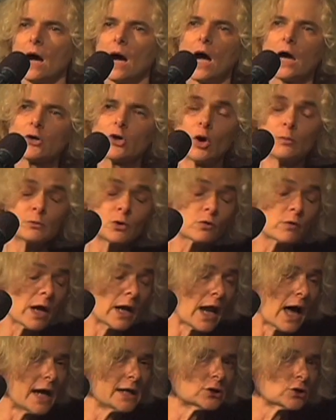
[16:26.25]
I come to
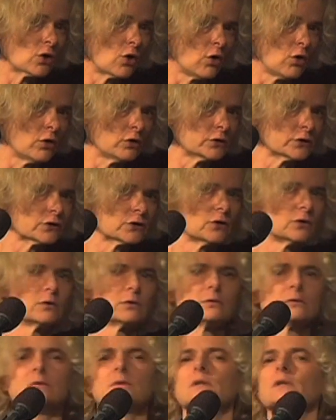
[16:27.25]
realize
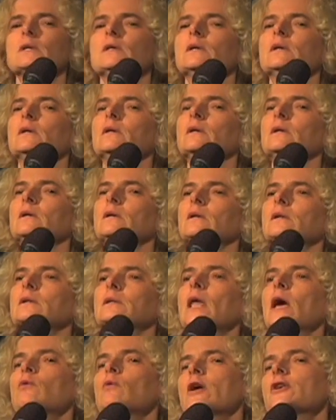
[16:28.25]
also
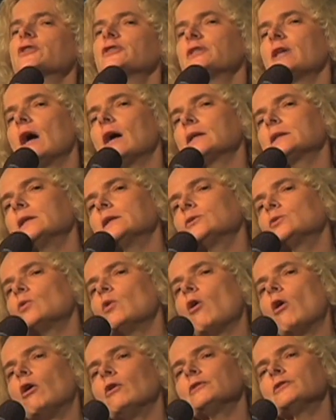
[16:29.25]
that we're starting
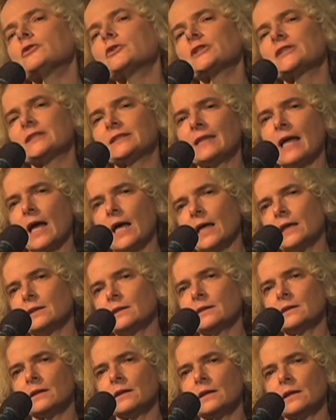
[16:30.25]
to
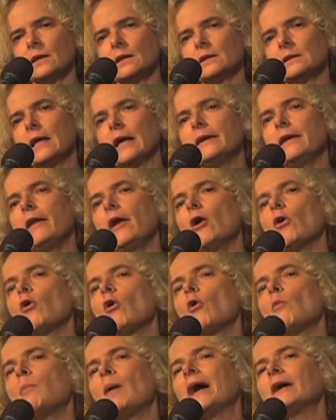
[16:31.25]
understand the
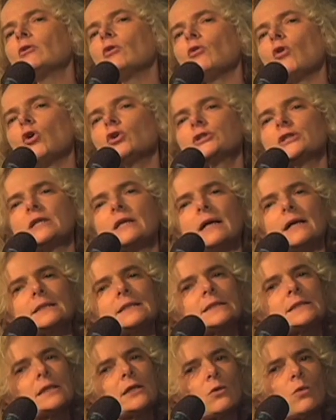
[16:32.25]
neurobiological
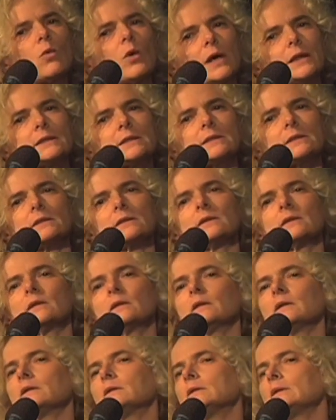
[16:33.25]
circuits
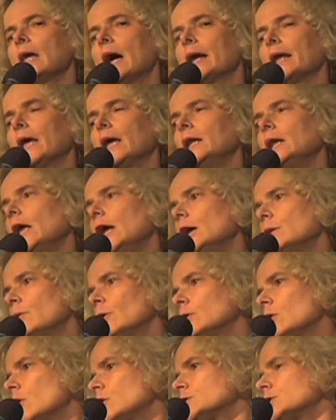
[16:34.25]
that
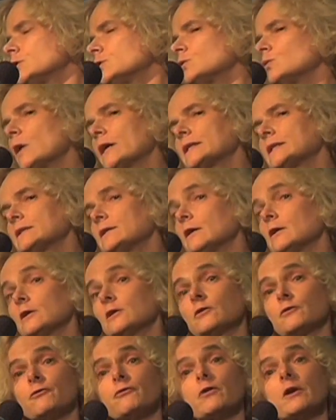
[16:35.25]
enable us to
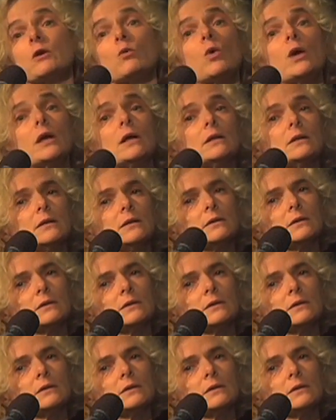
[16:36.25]
exert free will,